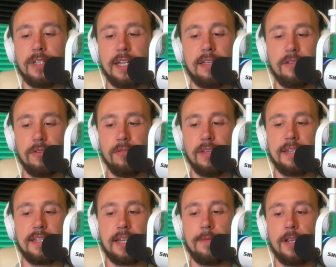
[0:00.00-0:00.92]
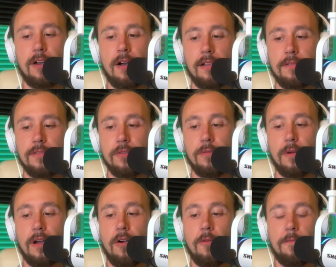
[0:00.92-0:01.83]
which I don't think is going to be all of you,
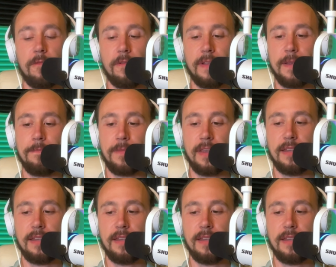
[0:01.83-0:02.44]
hopefully,